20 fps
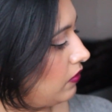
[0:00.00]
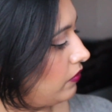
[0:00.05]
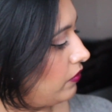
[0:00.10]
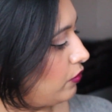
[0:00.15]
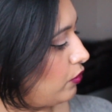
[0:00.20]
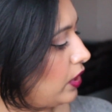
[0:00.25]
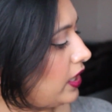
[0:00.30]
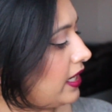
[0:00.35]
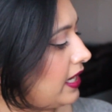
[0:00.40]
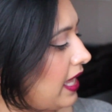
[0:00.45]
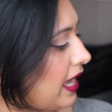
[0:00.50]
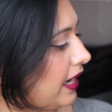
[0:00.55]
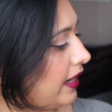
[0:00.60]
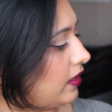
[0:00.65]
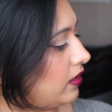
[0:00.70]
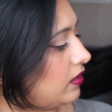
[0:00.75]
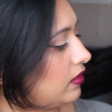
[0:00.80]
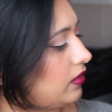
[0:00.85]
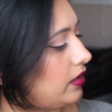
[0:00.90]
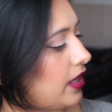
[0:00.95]
Free
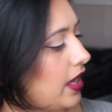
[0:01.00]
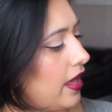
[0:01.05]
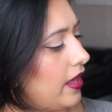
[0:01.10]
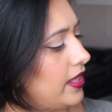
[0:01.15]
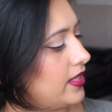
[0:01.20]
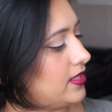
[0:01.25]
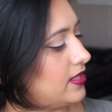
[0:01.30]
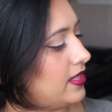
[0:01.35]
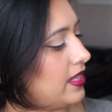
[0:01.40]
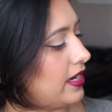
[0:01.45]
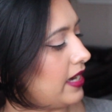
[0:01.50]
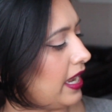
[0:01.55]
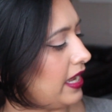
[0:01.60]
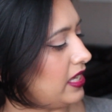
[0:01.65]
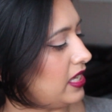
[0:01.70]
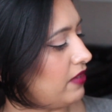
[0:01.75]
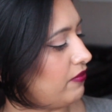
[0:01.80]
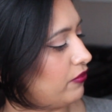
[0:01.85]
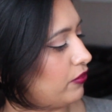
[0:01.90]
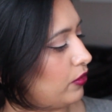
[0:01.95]
Line. Yeah, it's the
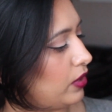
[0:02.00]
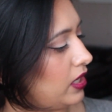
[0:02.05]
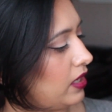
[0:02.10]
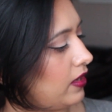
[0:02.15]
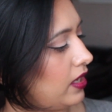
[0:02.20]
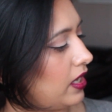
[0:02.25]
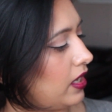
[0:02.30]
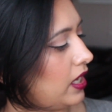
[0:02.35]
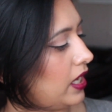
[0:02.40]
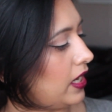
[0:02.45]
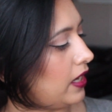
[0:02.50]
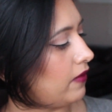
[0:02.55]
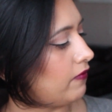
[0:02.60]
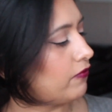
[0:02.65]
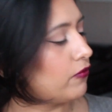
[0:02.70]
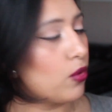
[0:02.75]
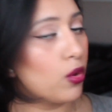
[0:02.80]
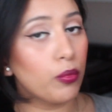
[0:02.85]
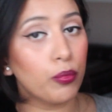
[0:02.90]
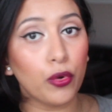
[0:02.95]
Nike Free in
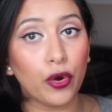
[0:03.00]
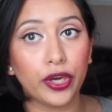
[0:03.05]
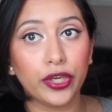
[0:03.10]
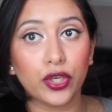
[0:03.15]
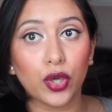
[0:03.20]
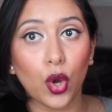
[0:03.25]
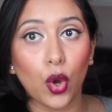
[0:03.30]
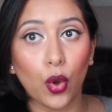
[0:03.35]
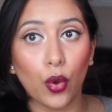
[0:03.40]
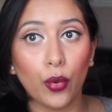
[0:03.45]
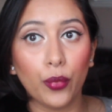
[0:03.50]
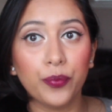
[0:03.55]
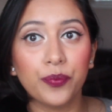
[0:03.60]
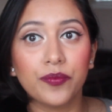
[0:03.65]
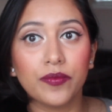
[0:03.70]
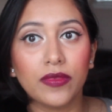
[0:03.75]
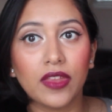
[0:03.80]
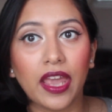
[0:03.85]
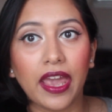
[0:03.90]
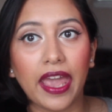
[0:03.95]
4.0.
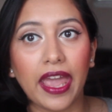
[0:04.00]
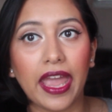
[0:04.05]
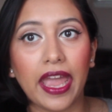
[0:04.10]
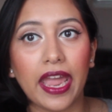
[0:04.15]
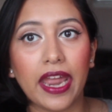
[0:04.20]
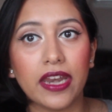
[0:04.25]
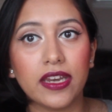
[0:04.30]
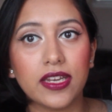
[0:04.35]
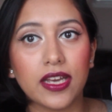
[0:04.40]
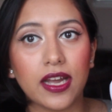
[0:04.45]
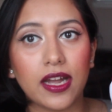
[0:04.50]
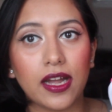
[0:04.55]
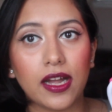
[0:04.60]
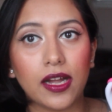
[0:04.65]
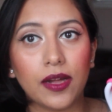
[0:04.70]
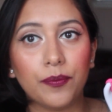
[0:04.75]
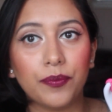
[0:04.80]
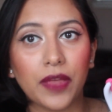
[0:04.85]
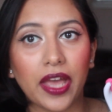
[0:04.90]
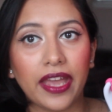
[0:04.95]
And
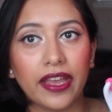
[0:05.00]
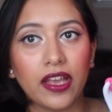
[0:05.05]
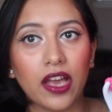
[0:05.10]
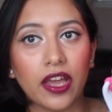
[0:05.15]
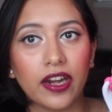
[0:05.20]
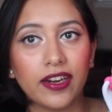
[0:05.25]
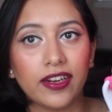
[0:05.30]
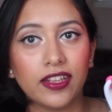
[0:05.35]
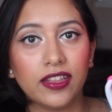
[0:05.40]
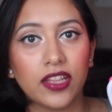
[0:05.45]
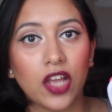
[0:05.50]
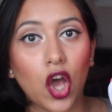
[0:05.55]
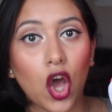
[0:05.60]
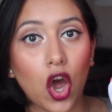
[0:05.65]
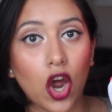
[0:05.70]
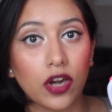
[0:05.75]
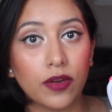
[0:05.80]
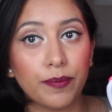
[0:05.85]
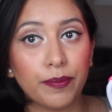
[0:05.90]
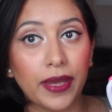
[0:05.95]
I got it in the
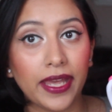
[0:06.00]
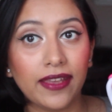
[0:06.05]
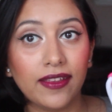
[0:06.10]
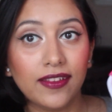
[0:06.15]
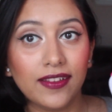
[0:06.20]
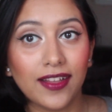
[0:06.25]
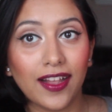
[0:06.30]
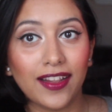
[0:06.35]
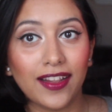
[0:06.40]
hot pink